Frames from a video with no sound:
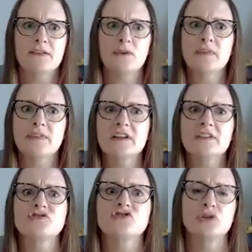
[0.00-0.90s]
So instead
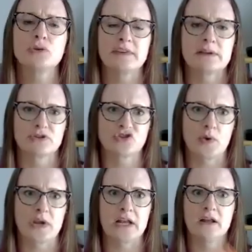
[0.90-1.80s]
of choosing
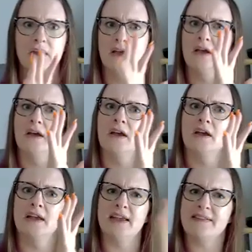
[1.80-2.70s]
between
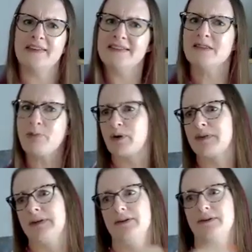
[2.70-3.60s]
it's in the
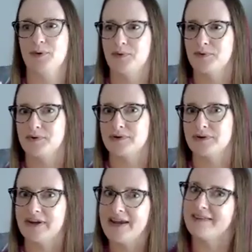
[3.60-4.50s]
person
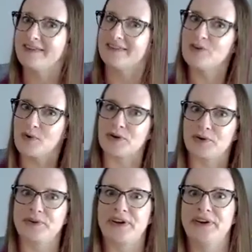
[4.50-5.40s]
or it's in the
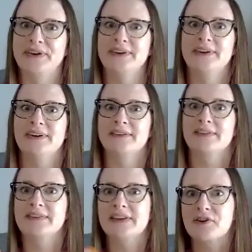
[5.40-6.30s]
world,
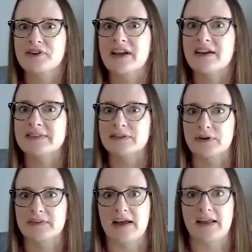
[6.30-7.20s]
CRDS
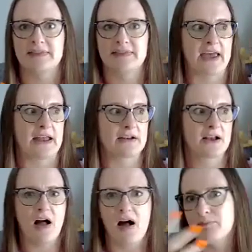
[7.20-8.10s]
looks at that
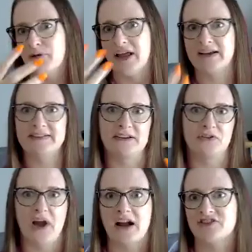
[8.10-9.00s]
complex
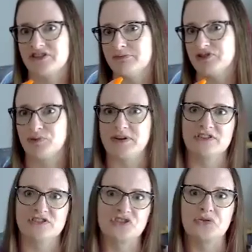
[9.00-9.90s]
interaction
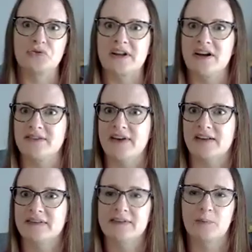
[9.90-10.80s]
between the two and kind of
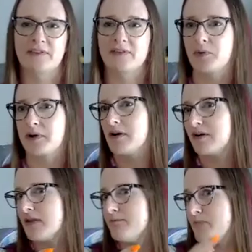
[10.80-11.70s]
asks what's going
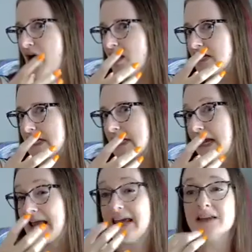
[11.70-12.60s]
on in the body
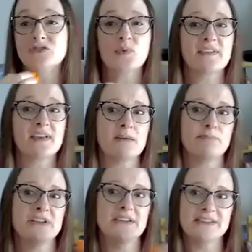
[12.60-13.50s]
and what's
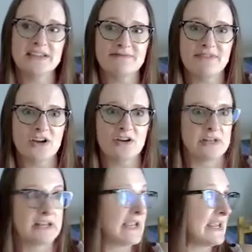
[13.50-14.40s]
happening in the
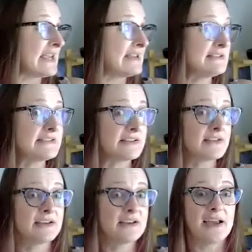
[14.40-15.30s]
environment and
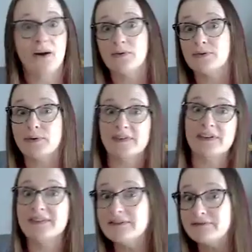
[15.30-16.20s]
how are those
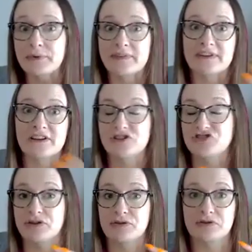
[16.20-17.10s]
things influencing
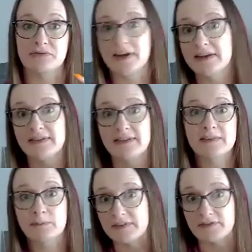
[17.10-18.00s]
each other in
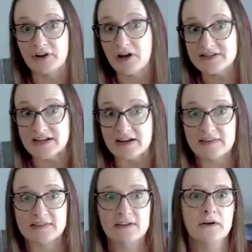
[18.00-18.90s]
this specific
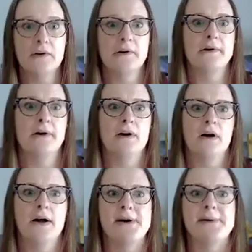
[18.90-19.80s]
context.
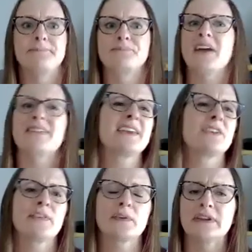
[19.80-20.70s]
I think
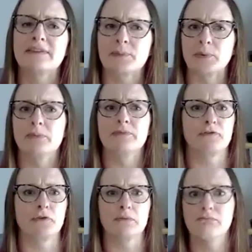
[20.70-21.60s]
it also leaves room
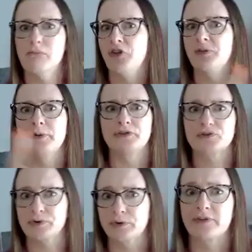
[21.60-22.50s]
for multiple
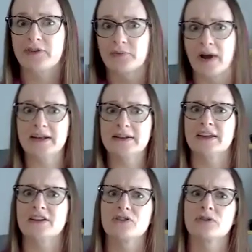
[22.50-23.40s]
truths, right?
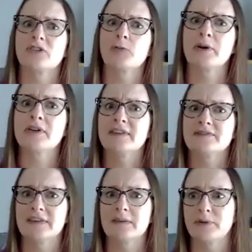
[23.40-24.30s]
Like your experience
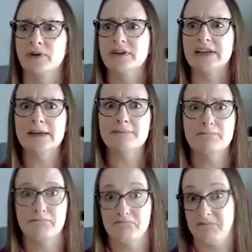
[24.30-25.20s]
of disability
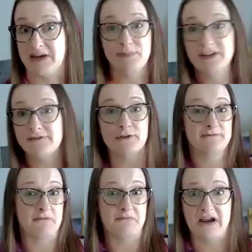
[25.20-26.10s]
might be
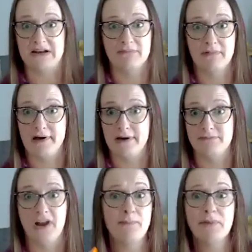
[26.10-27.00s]
different from mine,
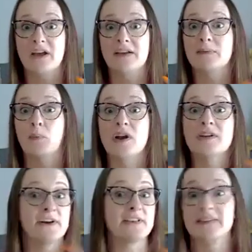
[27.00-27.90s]
not because one
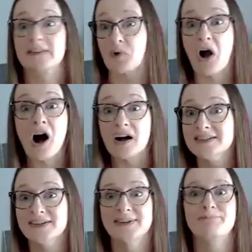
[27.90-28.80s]
of us is
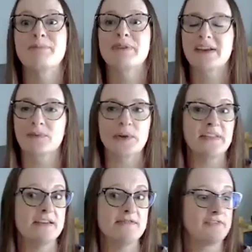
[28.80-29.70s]
wrong, but because we
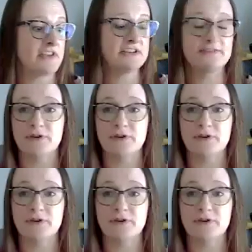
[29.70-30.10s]
live in